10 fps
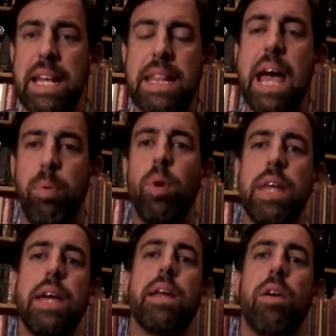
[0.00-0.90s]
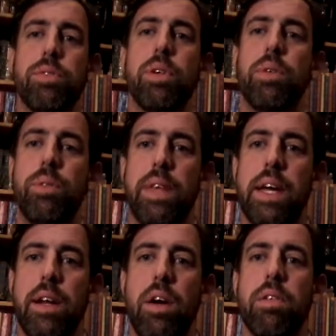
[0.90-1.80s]
that point they had
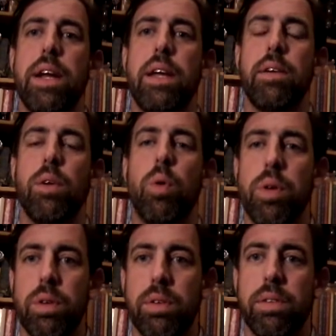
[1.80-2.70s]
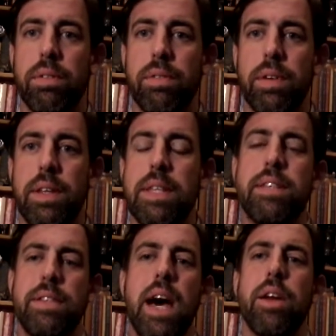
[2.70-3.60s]
already ordered.
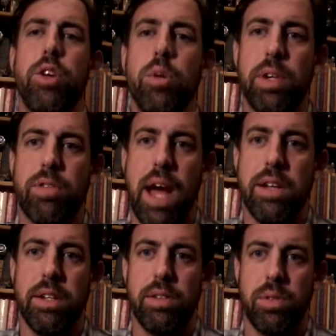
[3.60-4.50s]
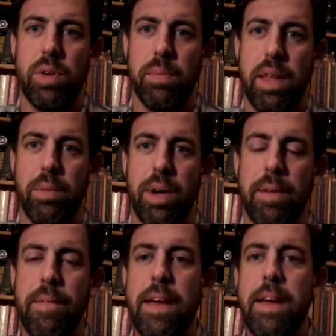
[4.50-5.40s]
This is not a human tragedy story, by the
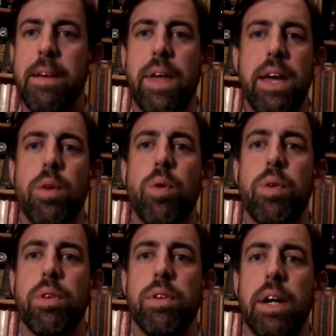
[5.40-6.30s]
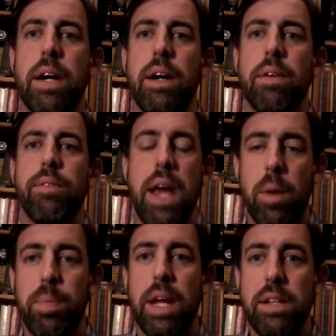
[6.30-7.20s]
way. They had ordered
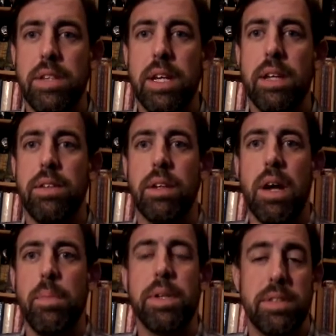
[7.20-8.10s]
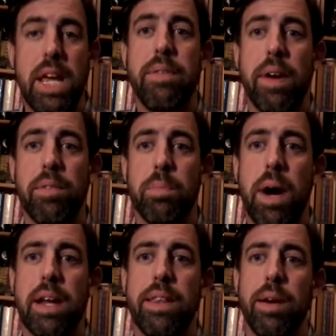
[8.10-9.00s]
airplanes in to come and save
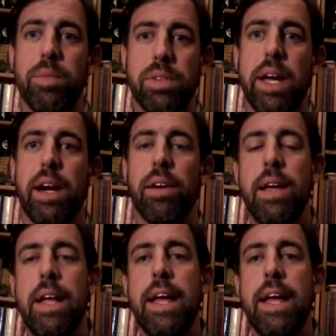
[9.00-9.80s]
everybody that was there,